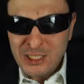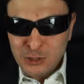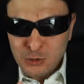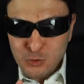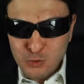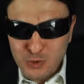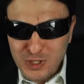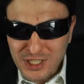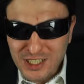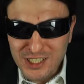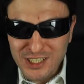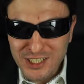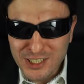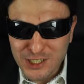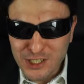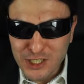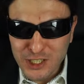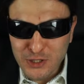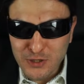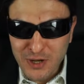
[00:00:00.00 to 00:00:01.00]
Why
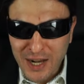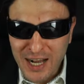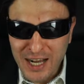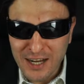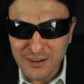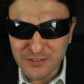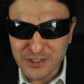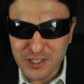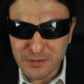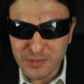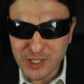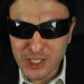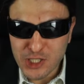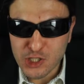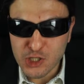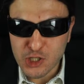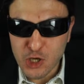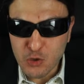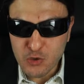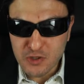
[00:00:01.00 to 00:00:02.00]
do you have to be
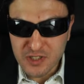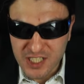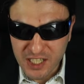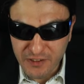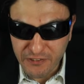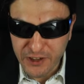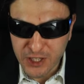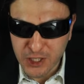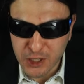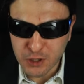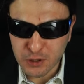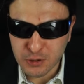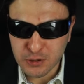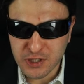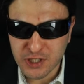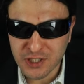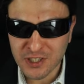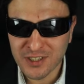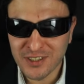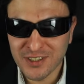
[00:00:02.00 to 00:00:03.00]
so
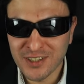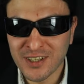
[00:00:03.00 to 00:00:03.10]
difficult?